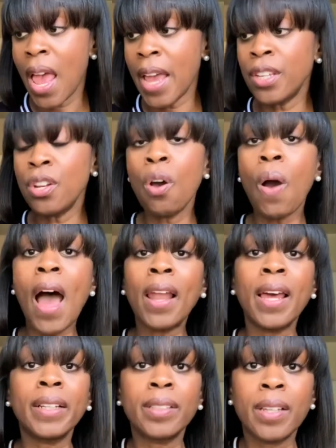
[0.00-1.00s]
And you know, I
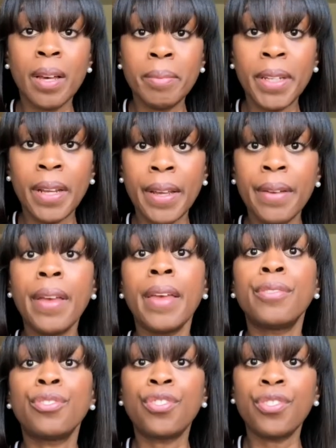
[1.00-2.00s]
like to come in here
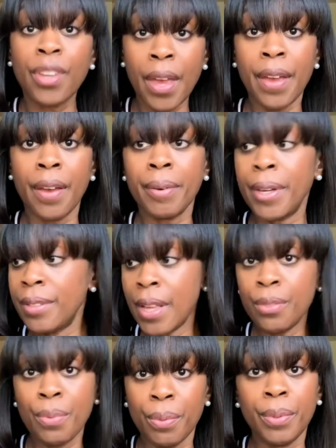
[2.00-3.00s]
and share because
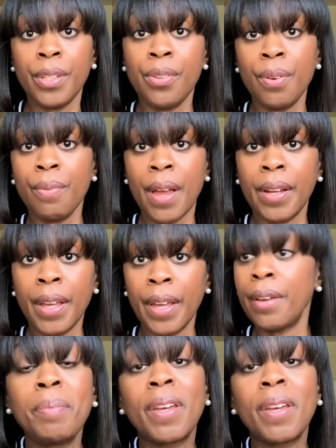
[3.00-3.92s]
that's what we do around here